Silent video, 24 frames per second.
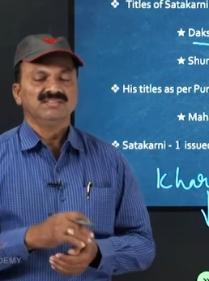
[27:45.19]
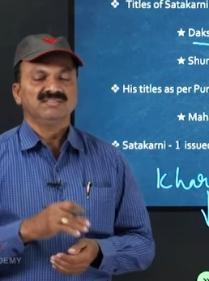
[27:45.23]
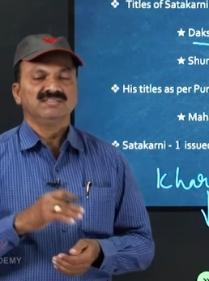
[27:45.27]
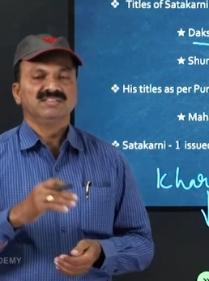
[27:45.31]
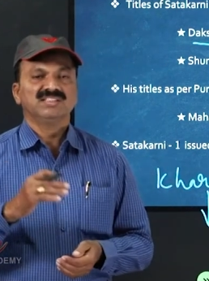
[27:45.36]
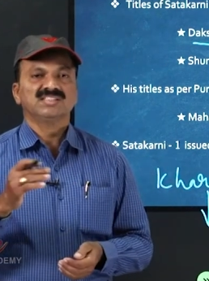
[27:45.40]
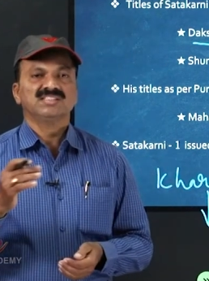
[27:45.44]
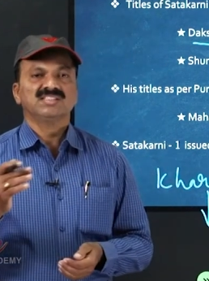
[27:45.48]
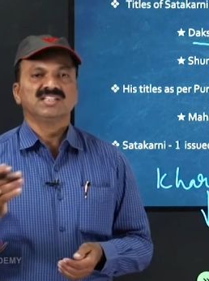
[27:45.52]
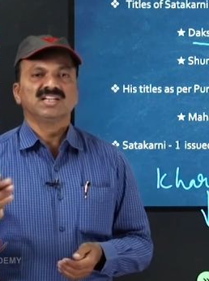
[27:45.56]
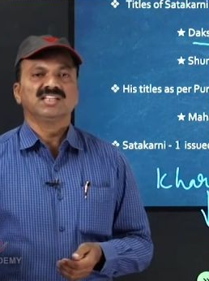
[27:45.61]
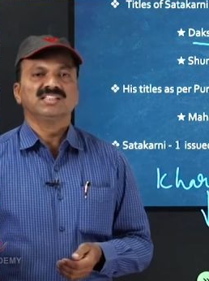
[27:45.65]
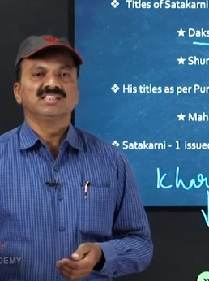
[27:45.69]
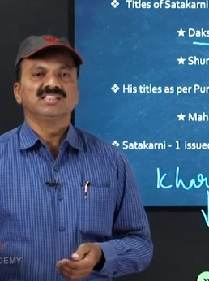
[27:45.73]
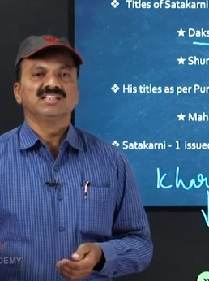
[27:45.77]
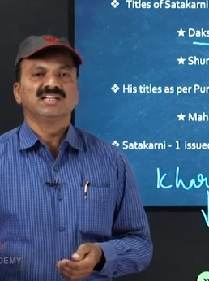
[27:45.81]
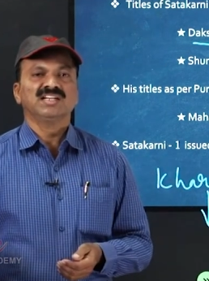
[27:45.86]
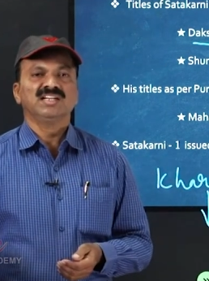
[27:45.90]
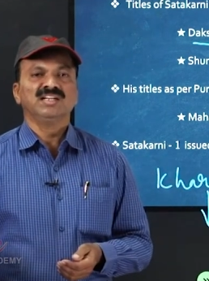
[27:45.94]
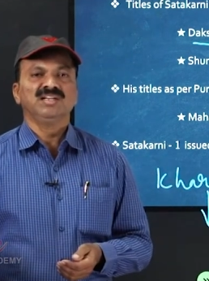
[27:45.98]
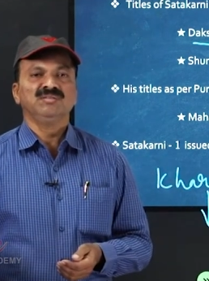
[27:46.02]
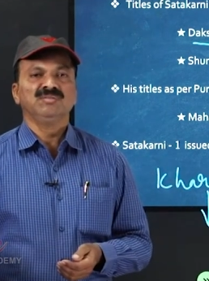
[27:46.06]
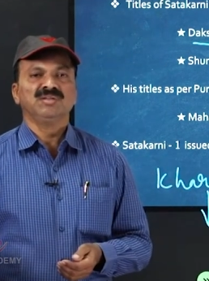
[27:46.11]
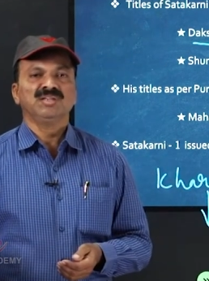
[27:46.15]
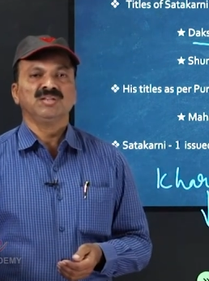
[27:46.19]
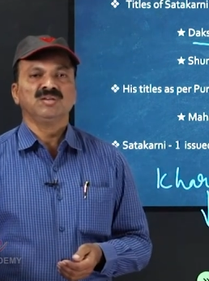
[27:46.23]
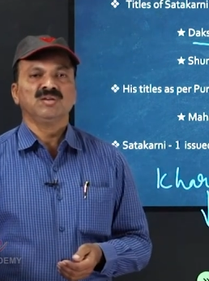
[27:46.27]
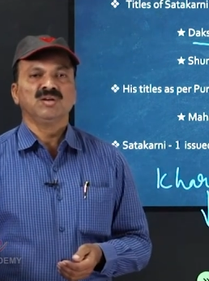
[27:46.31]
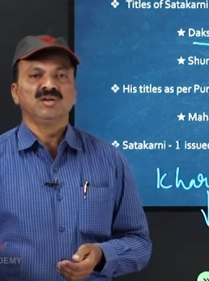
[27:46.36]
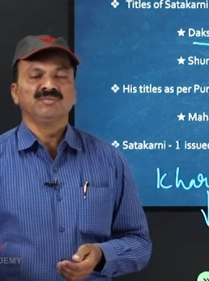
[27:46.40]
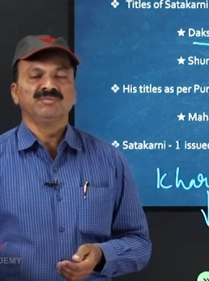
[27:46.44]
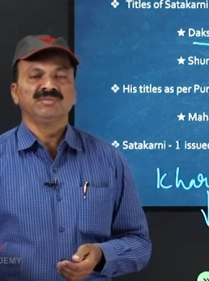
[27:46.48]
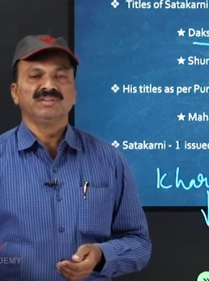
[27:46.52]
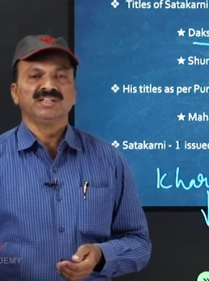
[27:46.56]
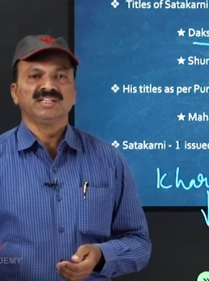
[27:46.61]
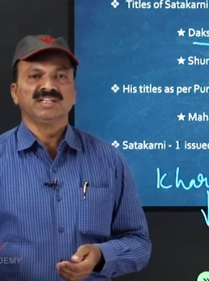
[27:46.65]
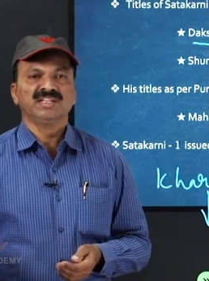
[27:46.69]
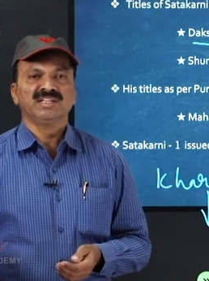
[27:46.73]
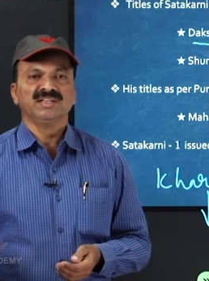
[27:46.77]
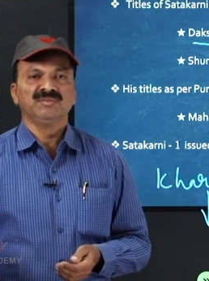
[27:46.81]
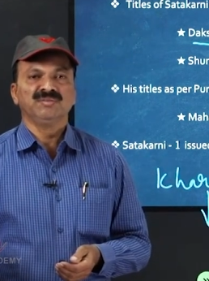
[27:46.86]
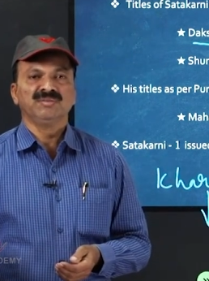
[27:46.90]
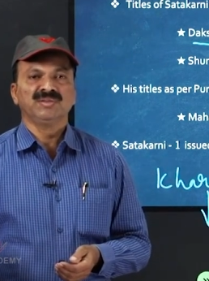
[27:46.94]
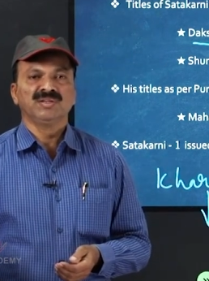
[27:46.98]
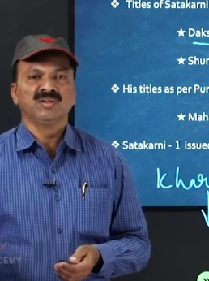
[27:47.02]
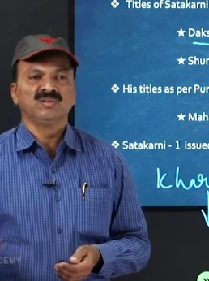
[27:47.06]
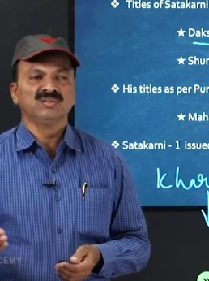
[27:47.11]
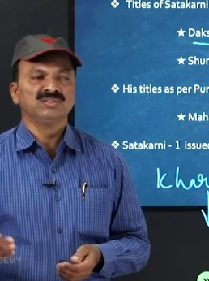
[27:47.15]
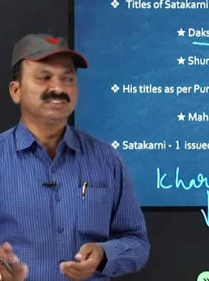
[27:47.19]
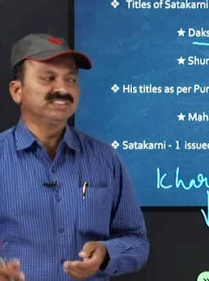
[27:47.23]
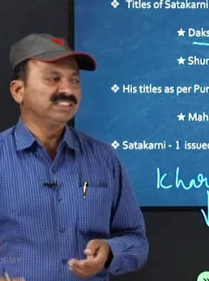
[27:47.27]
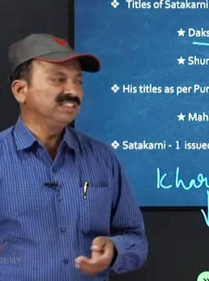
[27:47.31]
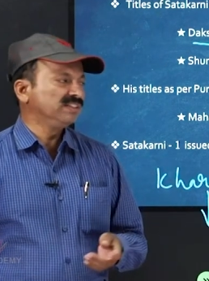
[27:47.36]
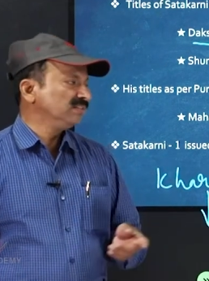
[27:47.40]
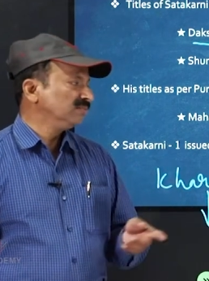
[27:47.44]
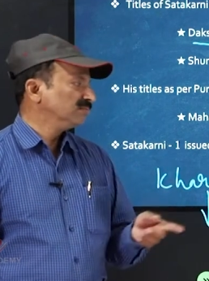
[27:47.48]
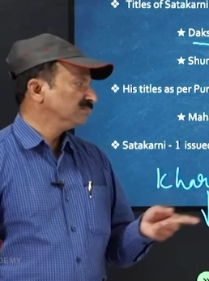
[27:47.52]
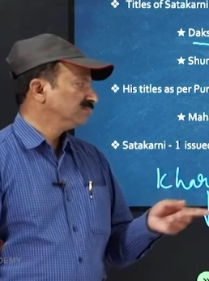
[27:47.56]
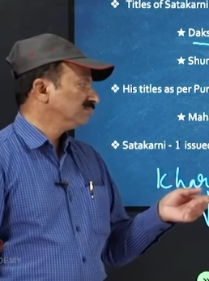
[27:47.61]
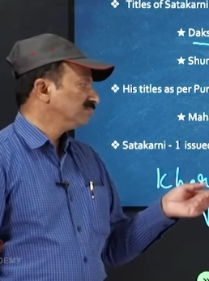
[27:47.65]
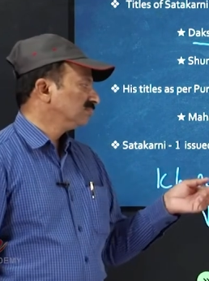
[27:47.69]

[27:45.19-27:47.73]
Whether Shatakarni one got victory we can't say